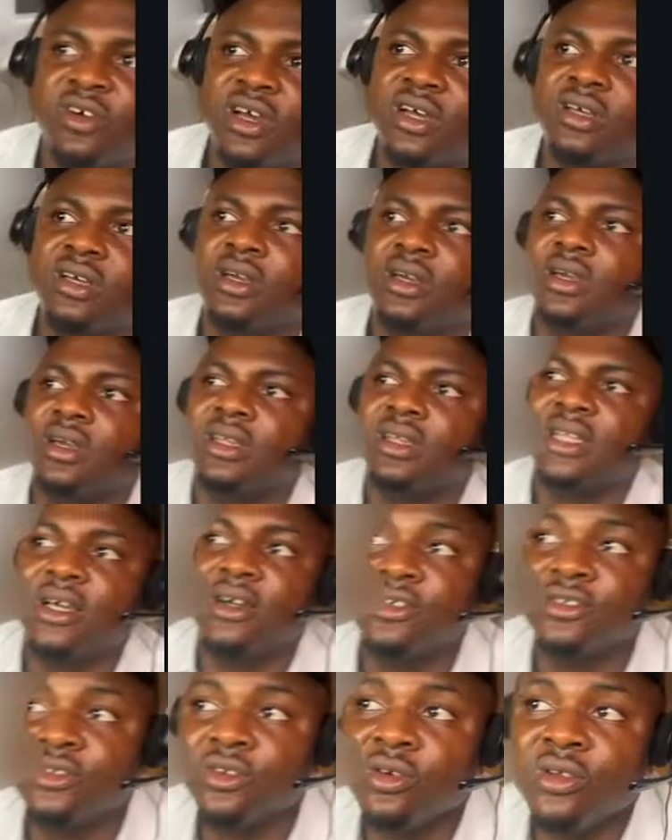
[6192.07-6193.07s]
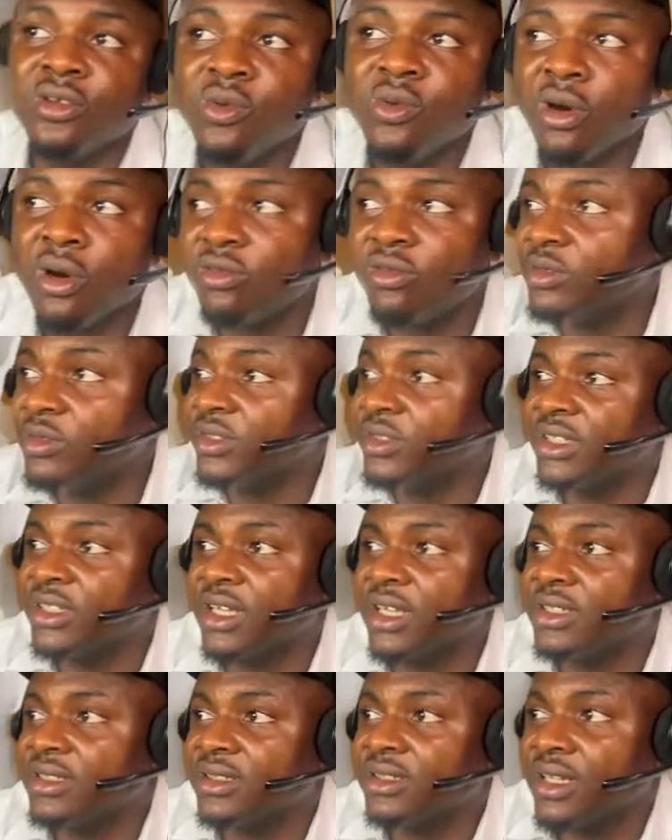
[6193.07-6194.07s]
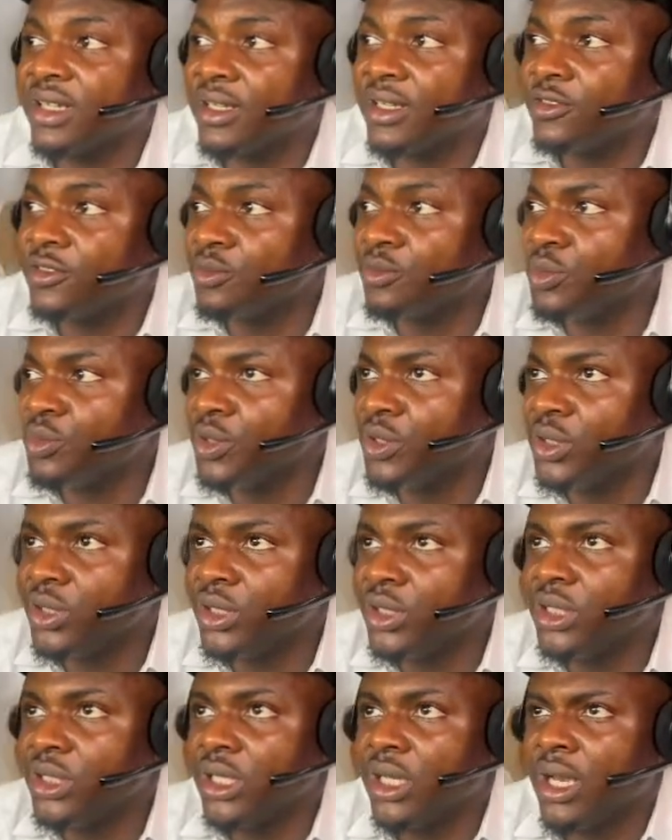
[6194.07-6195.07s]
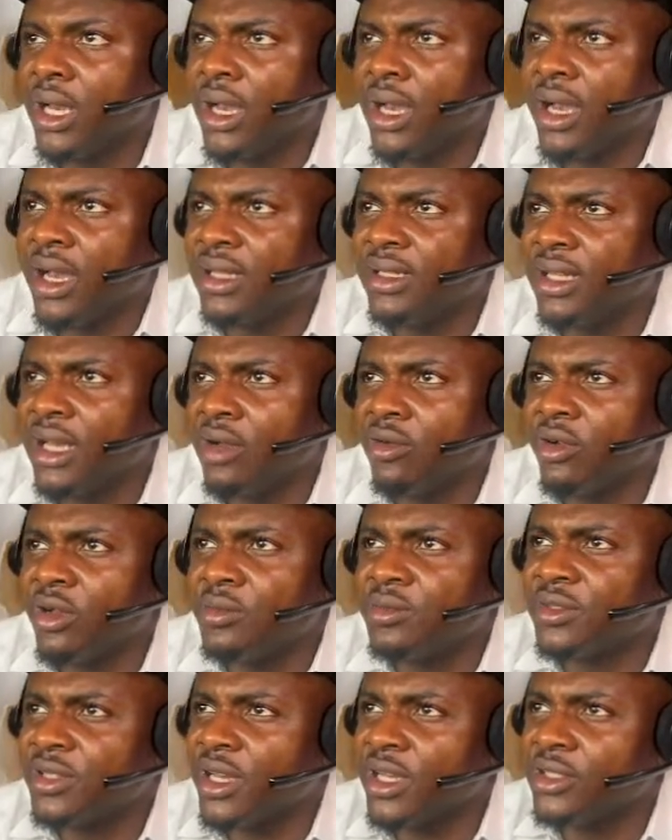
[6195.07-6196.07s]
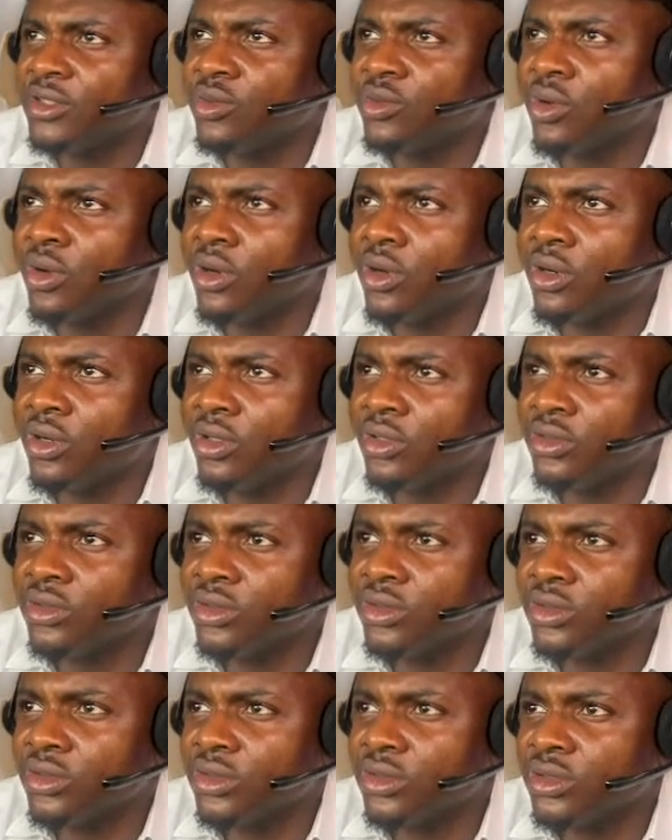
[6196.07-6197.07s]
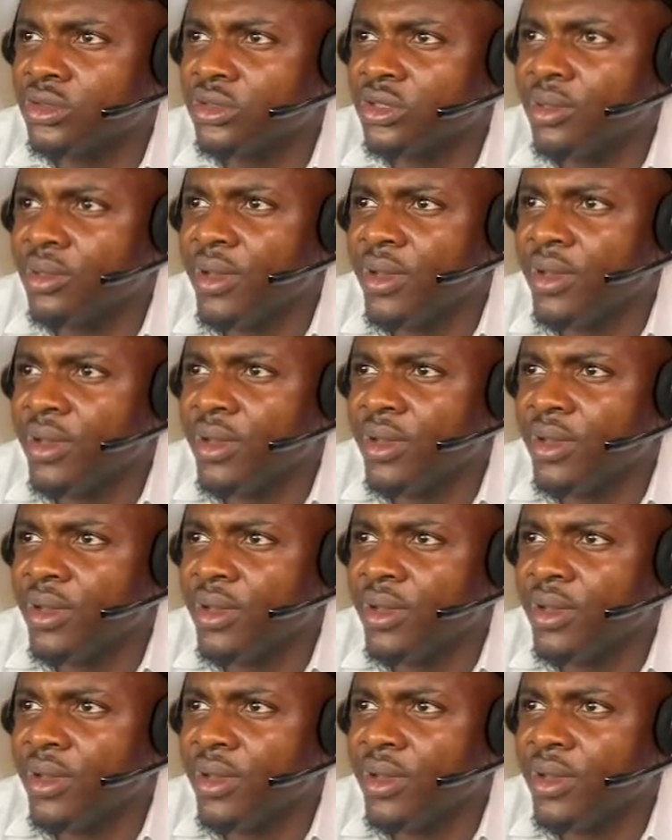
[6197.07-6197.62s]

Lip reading: there was only one website I decided to pick, and that website was. Let me head over to the